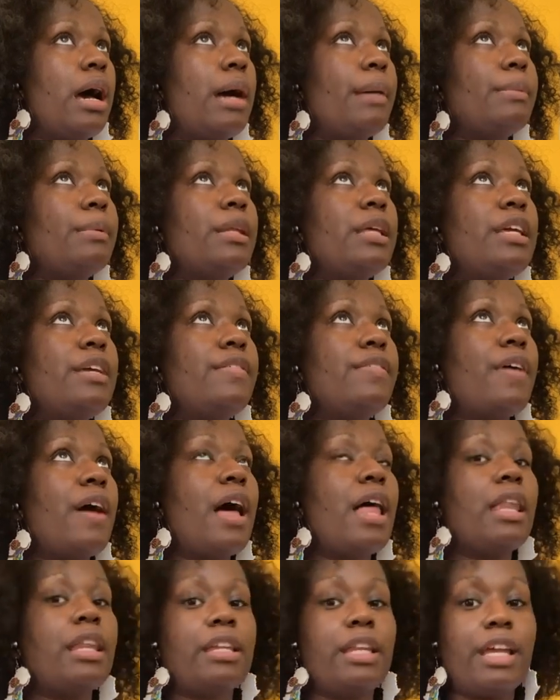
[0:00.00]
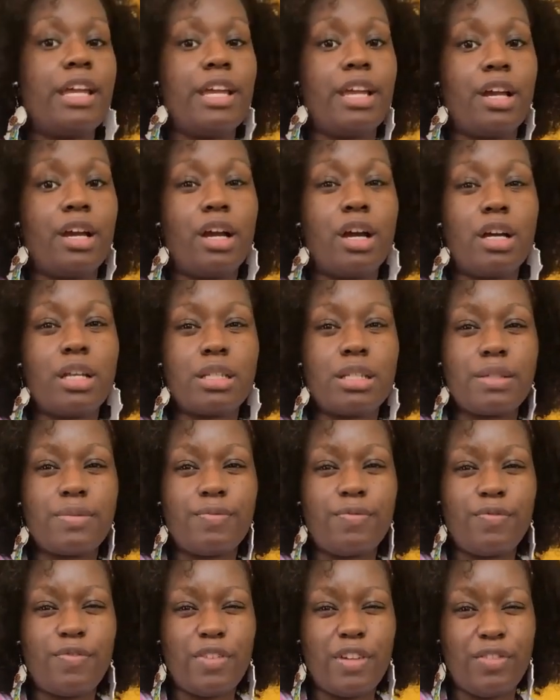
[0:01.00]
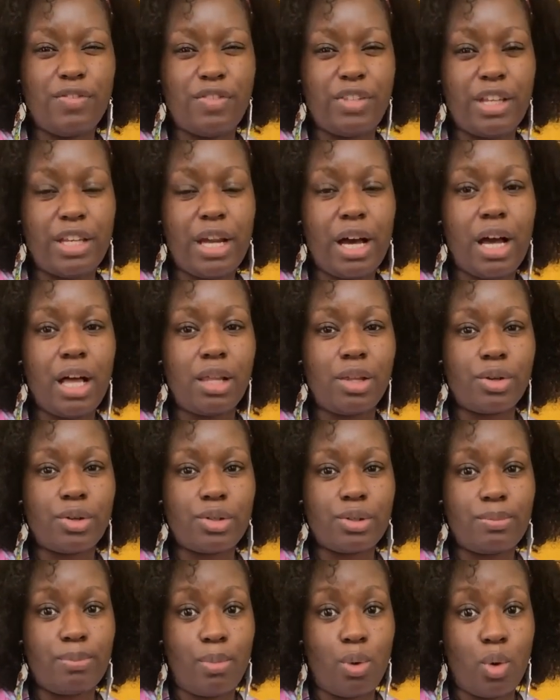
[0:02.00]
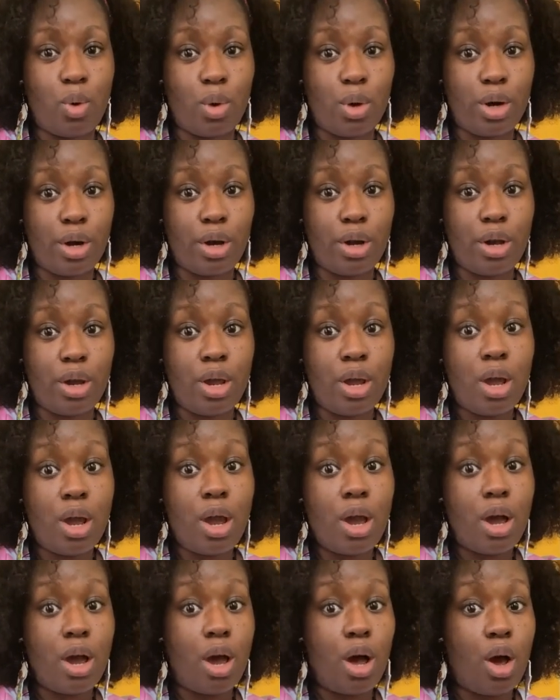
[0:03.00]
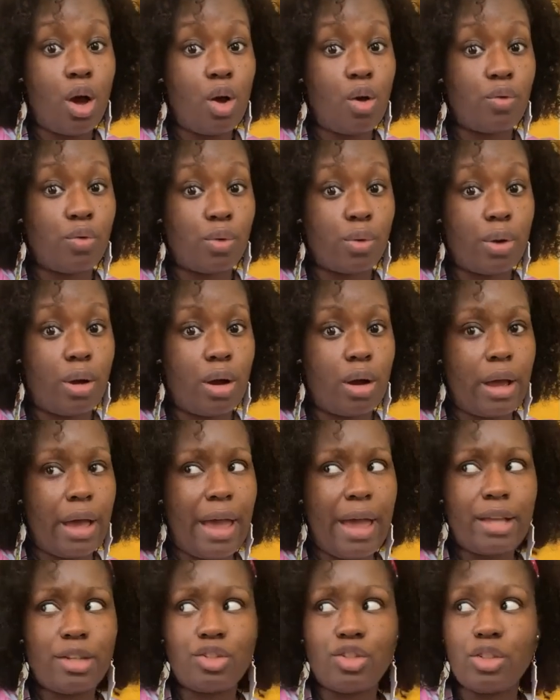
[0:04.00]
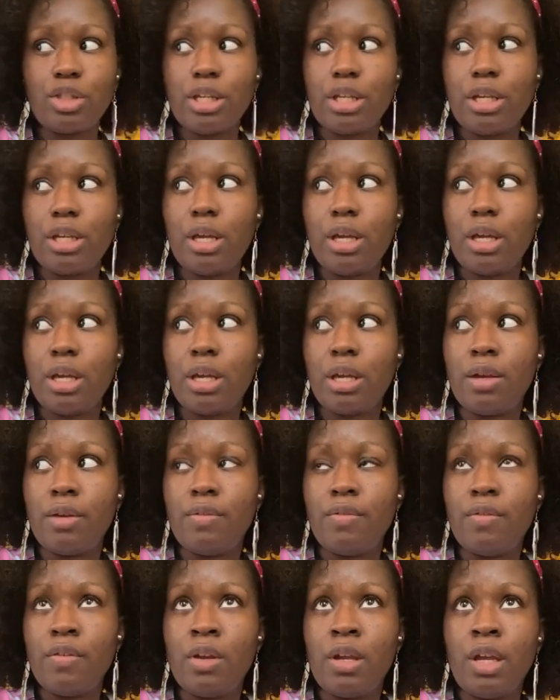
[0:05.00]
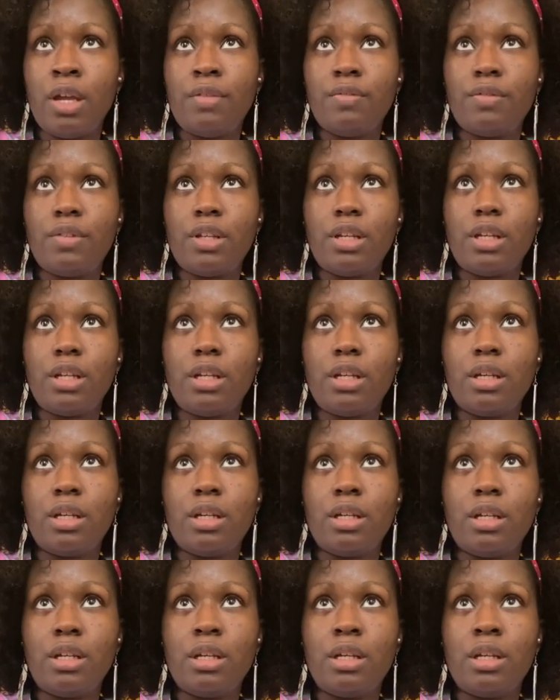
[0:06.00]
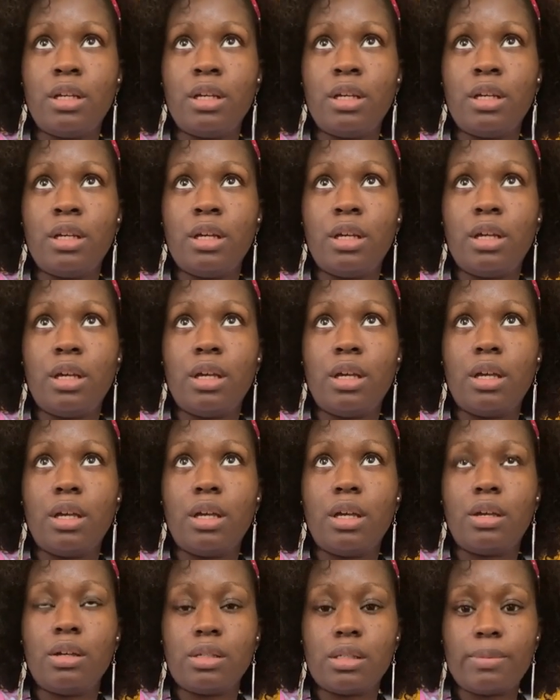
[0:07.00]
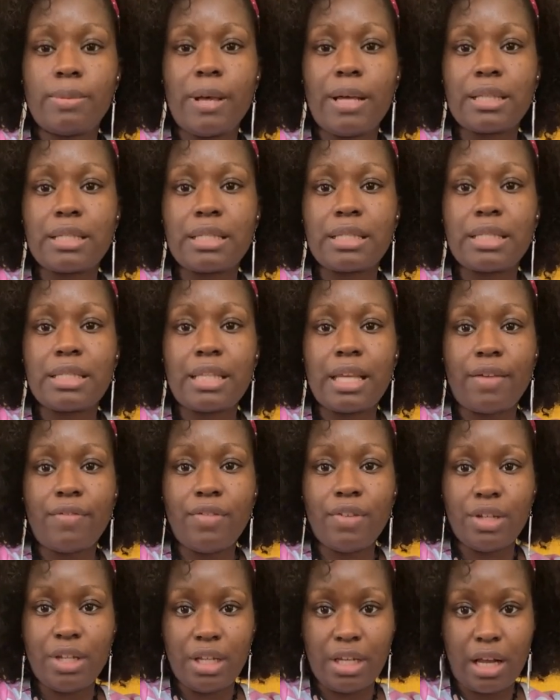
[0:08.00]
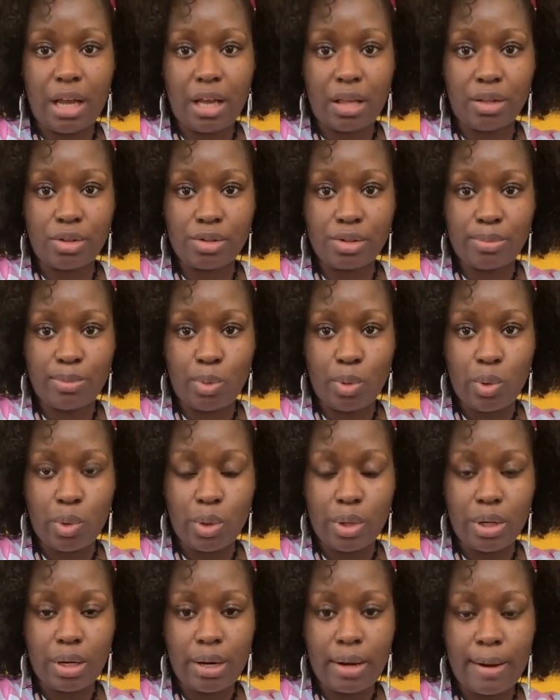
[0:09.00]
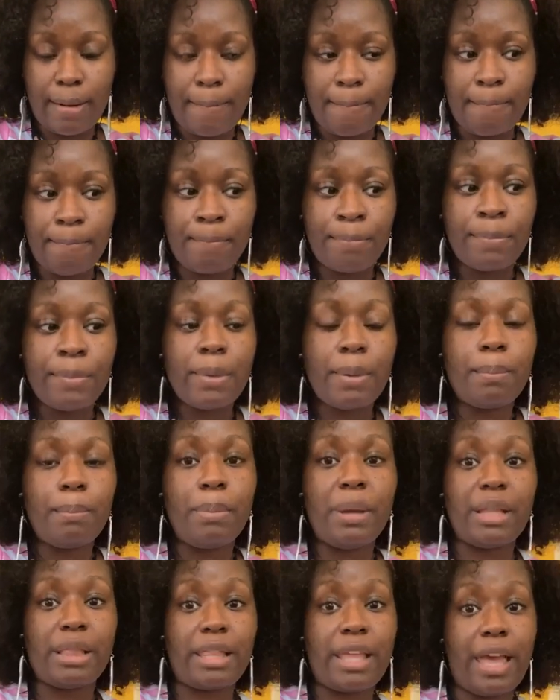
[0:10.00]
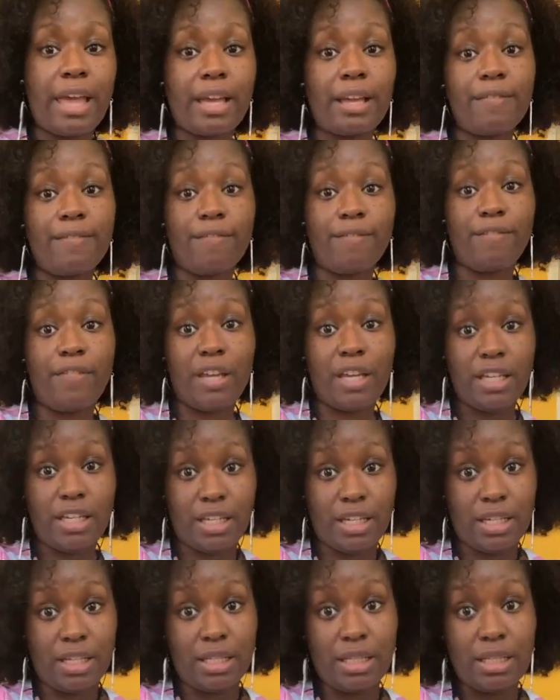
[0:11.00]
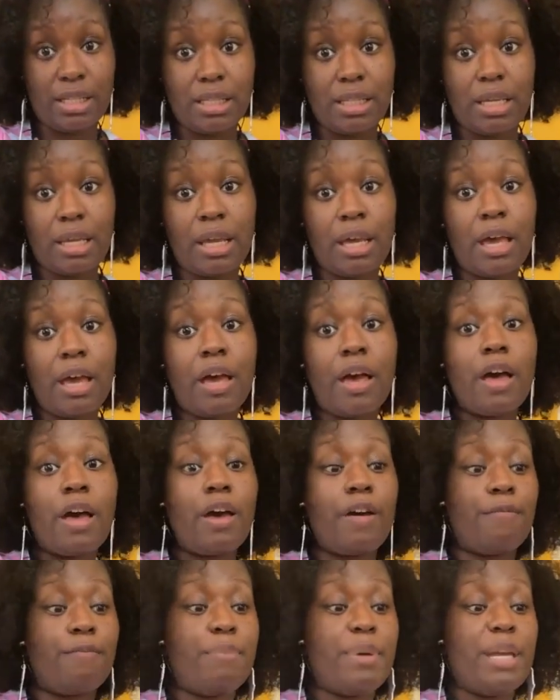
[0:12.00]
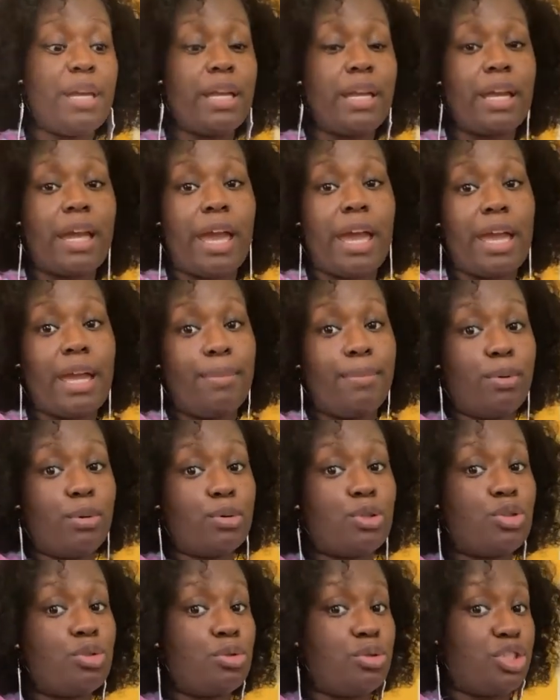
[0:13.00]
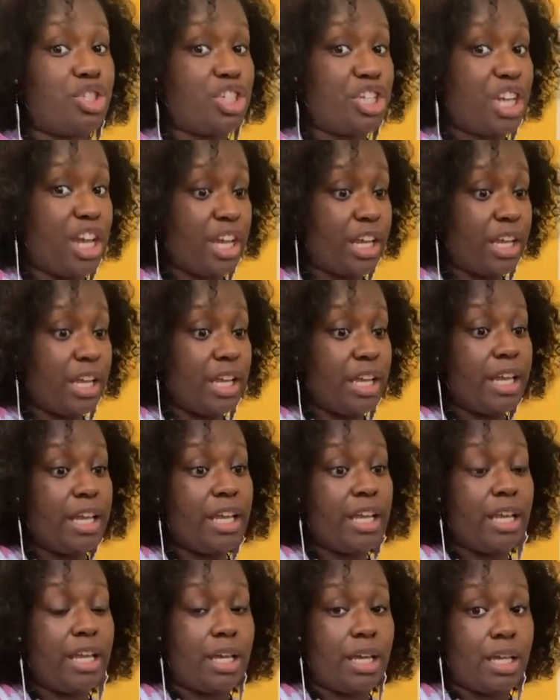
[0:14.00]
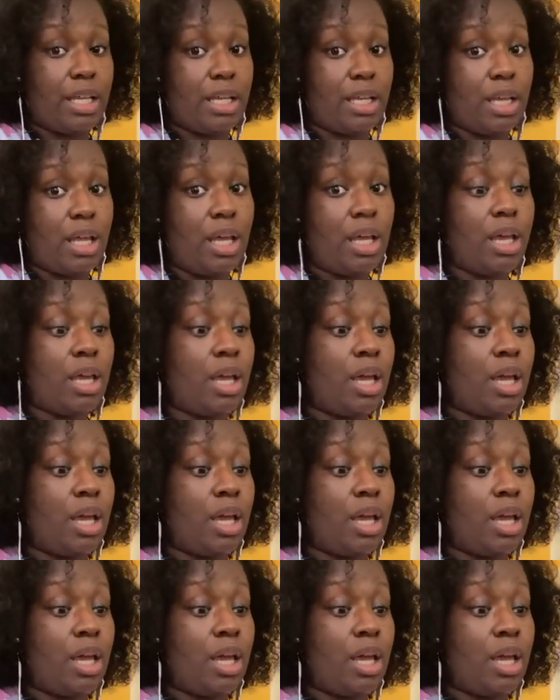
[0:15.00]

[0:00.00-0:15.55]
Holiday Inn cost $50 more overall. Actually, it was about $70 more. But that convenience of being able to check in